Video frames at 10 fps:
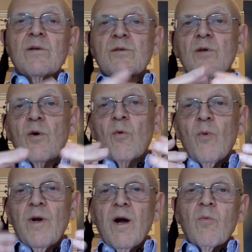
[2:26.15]
So
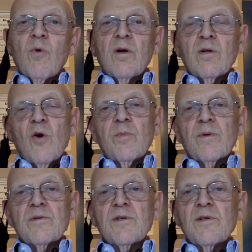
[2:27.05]
when our world
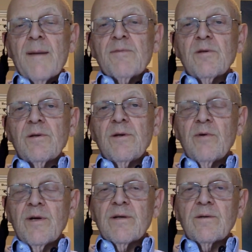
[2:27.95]
opens is absolutely
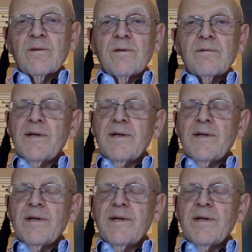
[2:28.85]
critical